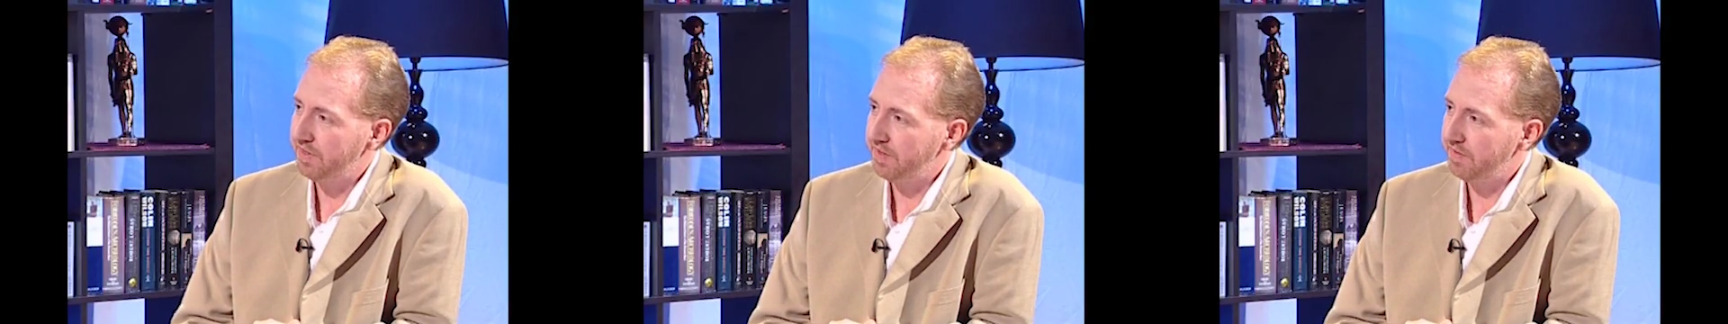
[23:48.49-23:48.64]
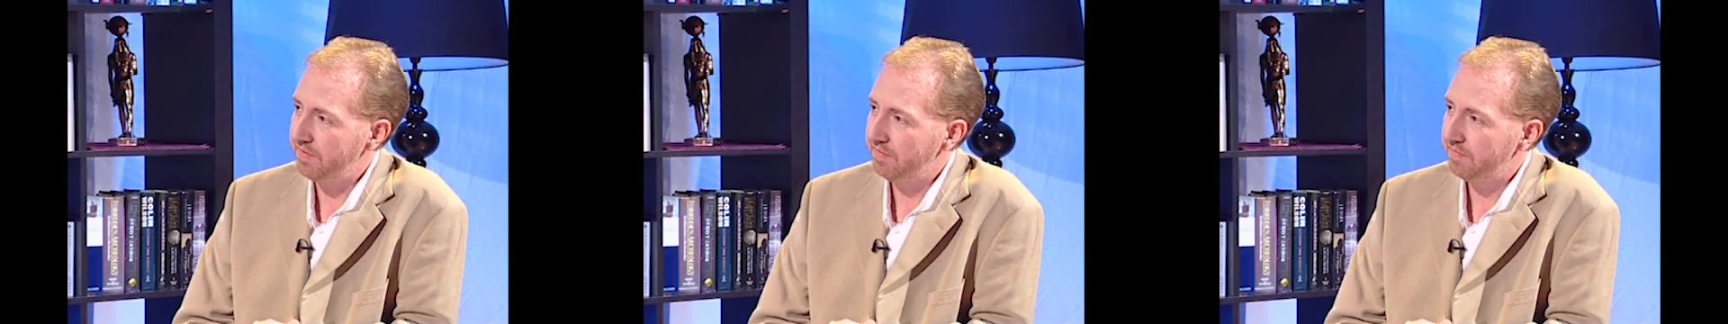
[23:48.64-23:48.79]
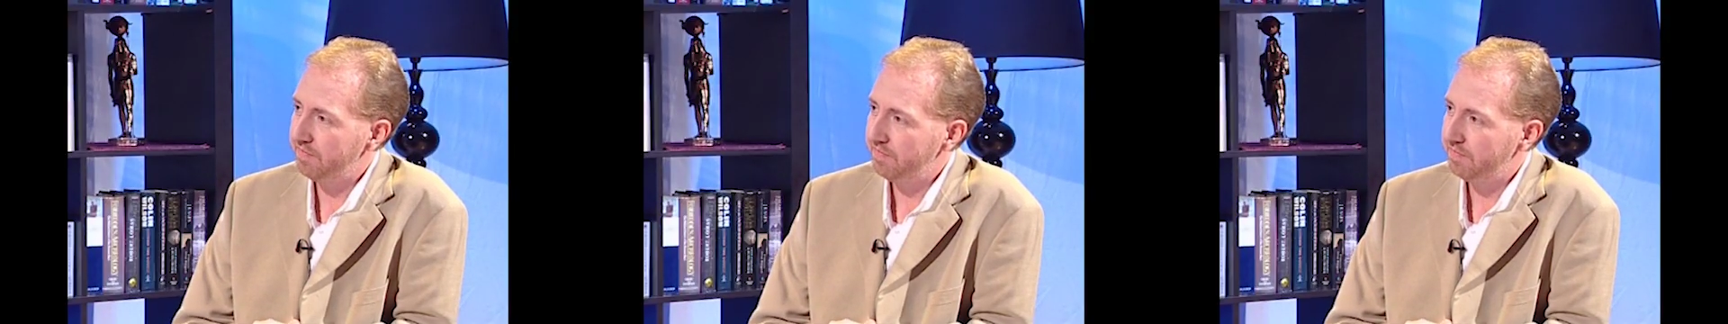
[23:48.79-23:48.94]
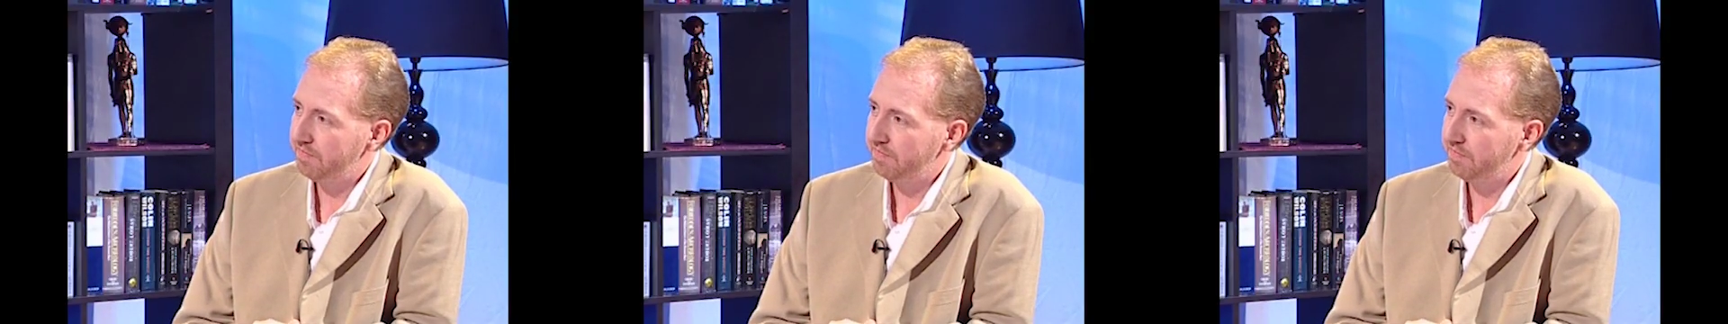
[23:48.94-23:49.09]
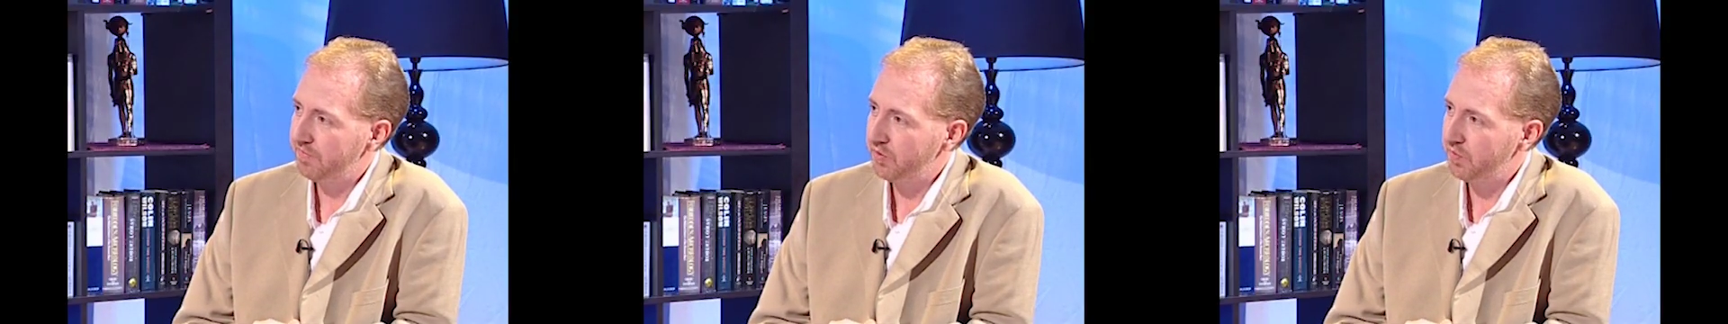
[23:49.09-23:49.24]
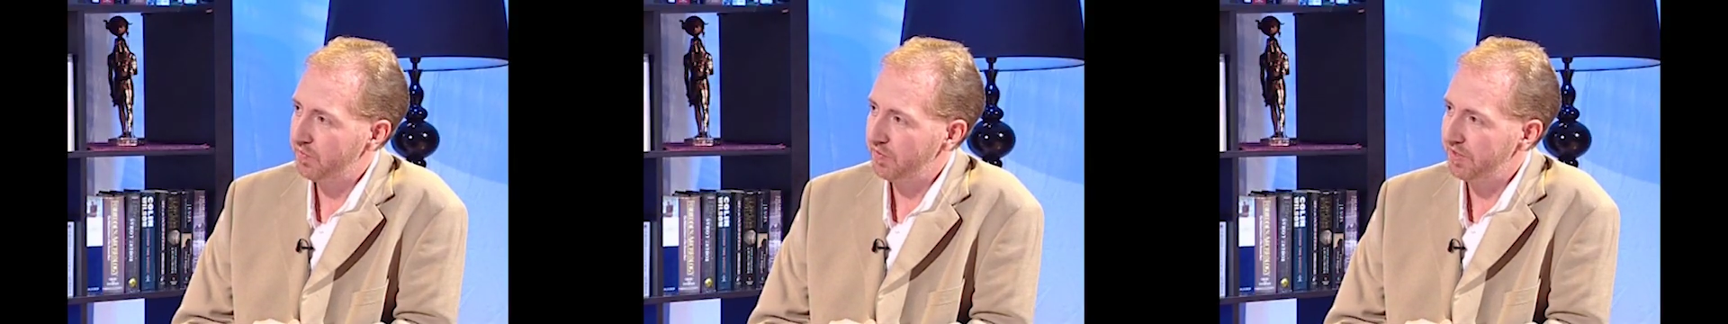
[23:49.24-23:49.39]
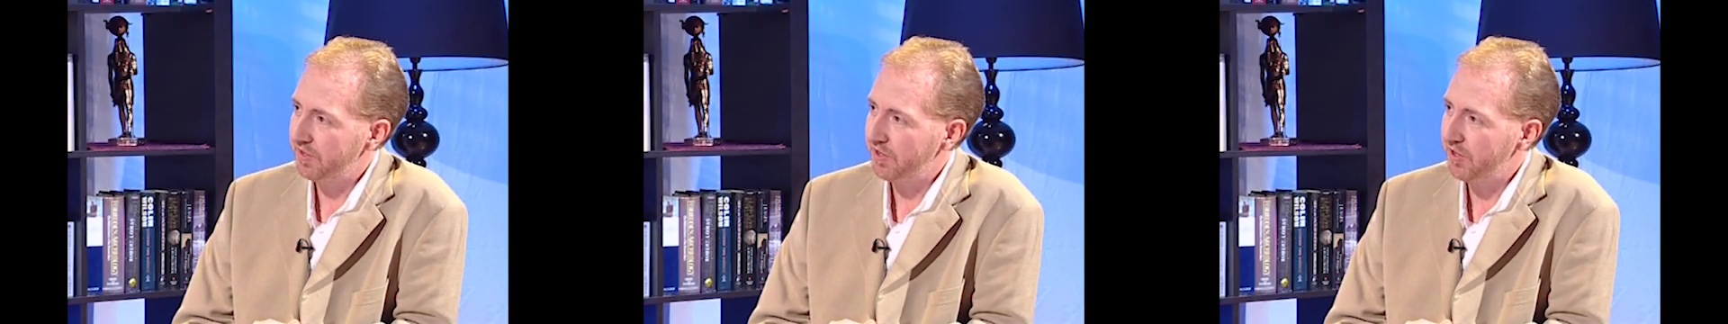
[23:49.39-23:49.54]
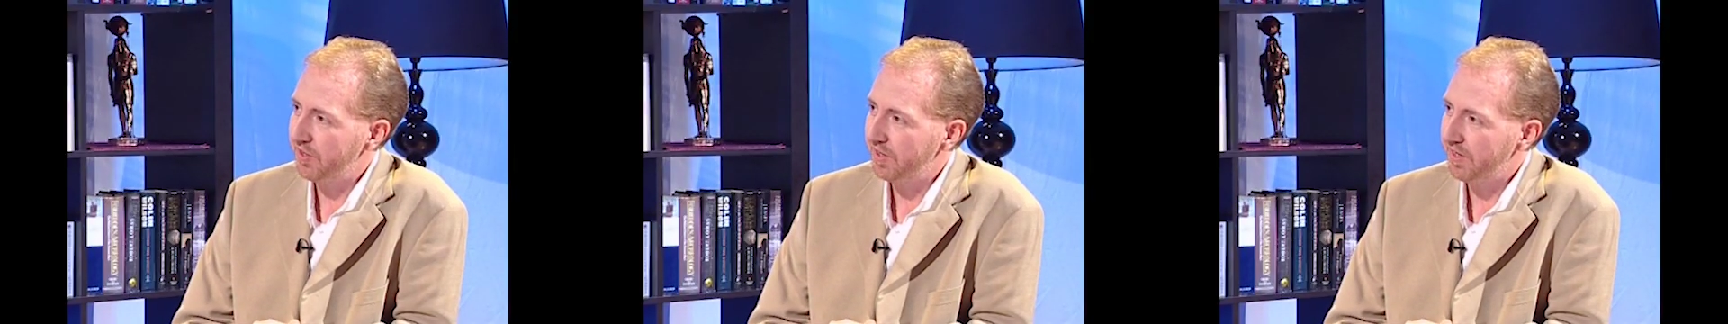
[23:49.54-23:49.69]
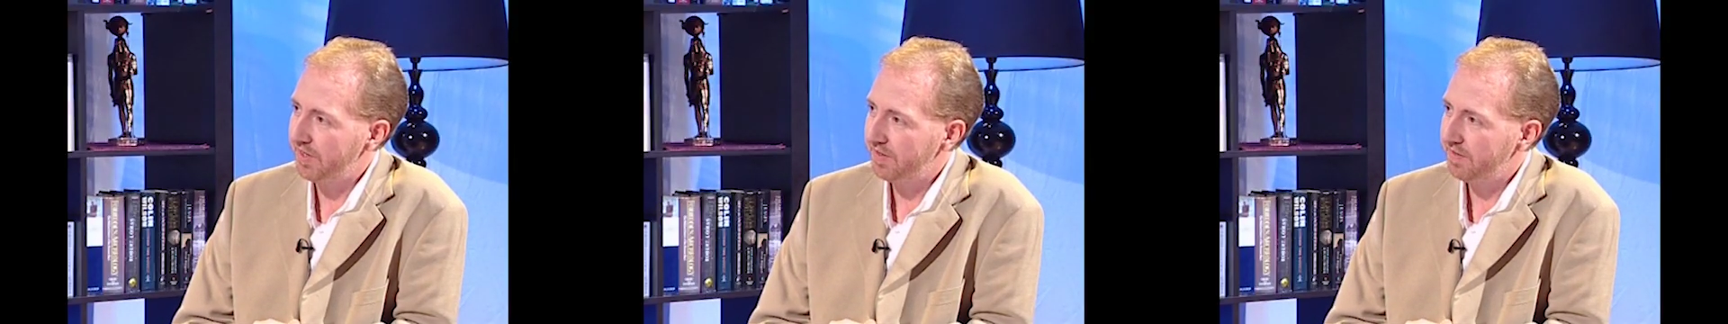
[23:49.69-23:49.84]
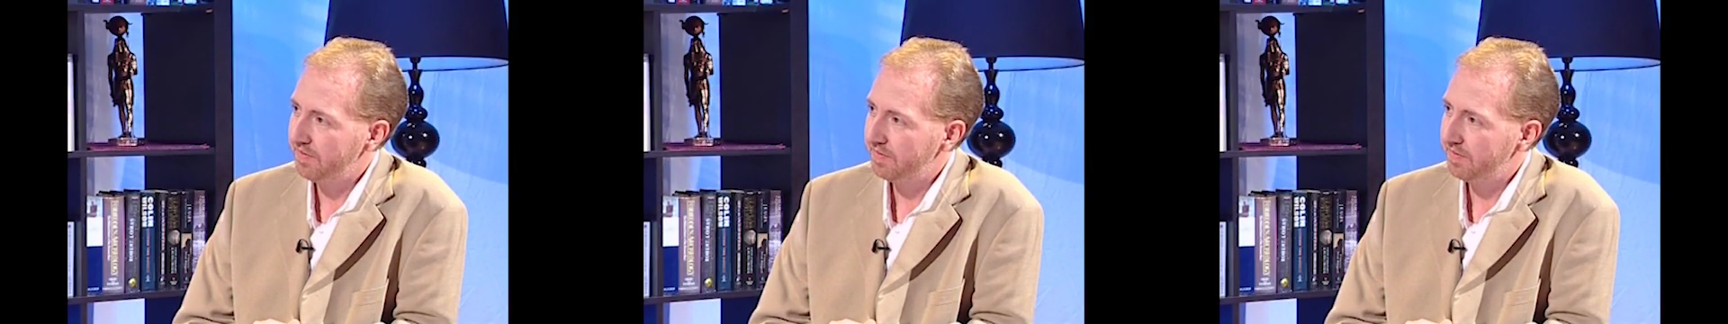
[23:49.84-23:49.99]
in some of the early...